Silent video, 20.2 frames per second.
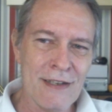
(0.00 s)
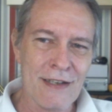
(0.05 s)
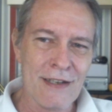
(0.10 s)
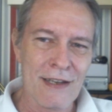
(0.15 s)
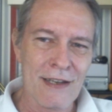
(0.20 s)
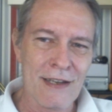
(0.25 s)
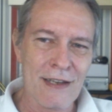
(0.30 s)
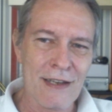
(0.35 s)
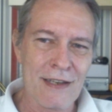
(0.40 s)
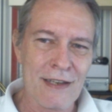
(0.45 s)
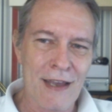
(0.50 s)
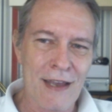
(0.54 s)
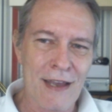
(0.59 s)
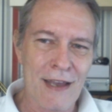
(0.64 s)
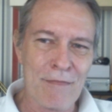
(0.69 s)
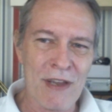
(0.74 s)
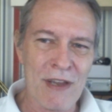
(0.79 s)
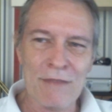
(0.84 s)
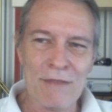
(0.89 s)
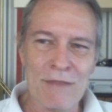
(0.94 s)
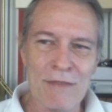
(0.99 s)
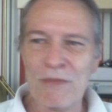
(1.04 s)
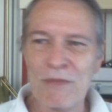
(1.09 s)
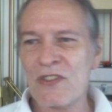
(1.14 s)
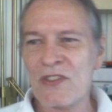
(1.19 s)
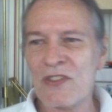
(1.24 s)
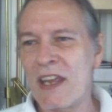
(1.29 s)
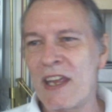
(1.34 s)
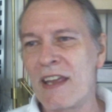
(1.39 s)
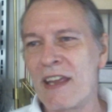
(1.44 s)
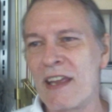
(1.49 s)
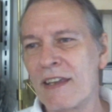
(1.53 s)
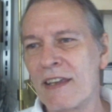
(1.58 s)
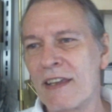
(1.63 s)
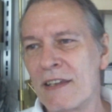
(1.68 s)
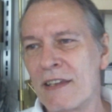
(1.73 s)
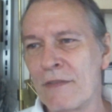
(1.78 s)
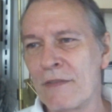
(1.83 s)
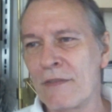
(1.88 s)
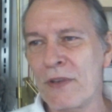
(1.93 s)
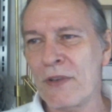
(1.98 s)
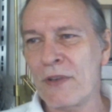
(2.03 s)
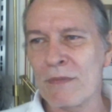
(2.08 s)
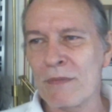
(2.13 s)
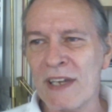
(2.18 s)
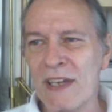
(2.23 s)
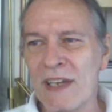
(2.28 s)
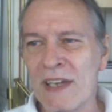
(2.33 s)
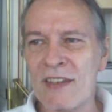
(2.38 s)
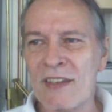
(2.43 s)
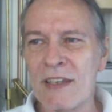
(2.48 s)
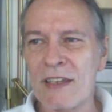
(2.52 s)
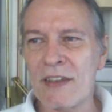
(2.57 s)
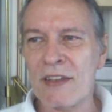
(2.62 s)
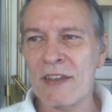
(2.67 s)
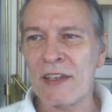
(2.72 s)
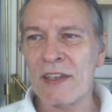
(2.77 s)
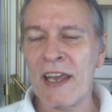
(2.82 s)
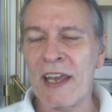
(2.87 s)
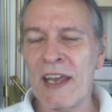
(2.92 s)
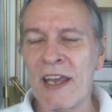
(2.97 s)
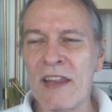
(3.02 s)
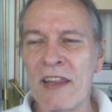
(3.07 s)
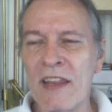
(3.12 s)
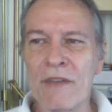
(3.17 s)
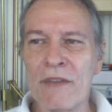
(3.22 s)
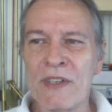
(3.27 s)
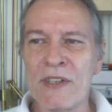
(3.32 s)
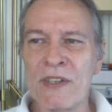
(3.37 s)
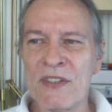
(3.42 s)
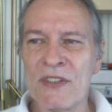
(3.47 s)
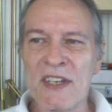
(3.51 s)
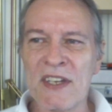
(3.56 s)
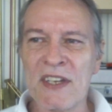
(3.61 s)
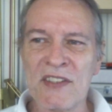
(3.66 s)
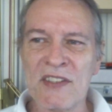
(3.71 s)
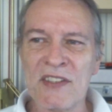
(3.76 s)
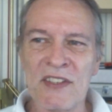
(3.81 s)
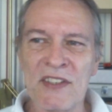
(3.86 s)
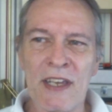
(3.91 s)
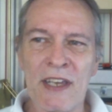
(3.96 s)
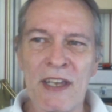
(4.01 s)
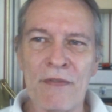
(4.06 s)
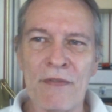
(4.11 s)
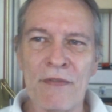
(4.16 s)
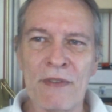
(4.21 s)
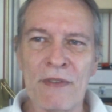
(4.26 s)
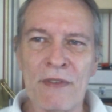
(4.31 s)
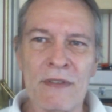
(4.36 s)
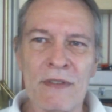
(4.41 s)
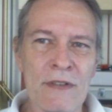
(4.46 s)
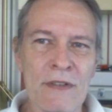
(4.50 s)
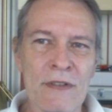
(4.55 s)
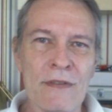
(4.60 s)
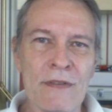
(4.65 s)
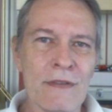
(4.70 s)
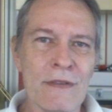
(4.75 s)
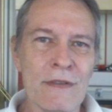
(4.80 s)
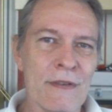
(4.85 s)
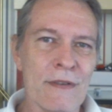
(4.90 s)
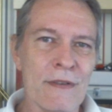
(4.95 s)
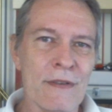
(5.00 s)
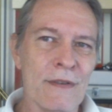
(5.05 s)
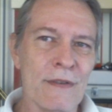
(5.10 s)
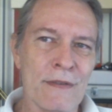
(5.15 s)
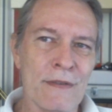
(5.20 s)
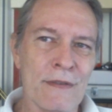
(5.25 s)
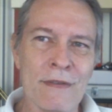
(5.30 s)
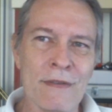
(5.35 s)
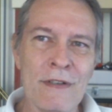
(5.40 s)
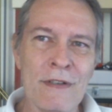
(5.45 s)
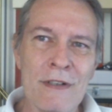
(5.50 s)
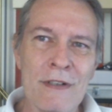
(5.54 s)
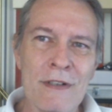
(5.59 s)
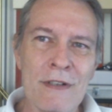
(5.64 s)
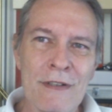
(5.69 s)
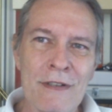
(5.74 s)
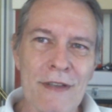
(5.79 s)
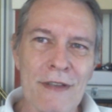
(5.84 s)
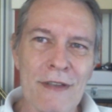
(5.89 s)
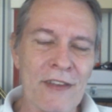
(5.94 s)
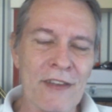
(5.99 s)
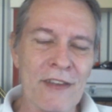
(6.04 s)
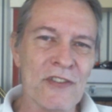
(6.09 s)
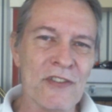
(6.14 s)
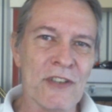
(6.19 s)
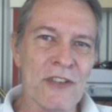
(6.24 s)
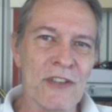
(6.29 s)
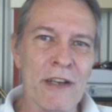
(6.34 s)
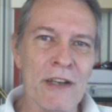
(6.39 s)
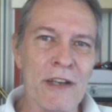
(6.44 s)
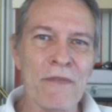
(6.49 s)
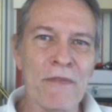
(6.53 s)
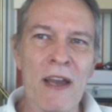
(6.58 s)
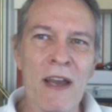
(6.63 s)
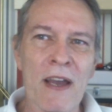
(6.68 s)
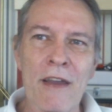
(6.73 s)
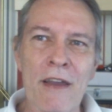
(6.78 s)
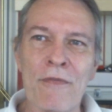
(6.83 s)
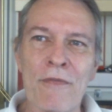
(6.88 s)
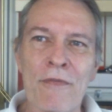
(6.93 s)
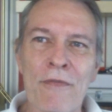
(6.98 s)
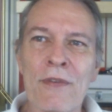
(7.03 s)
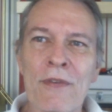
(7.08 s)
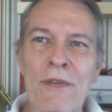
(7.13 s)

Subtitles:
I made a mistake in the film, and I said the length of it is 67. No. That's Johnny 5.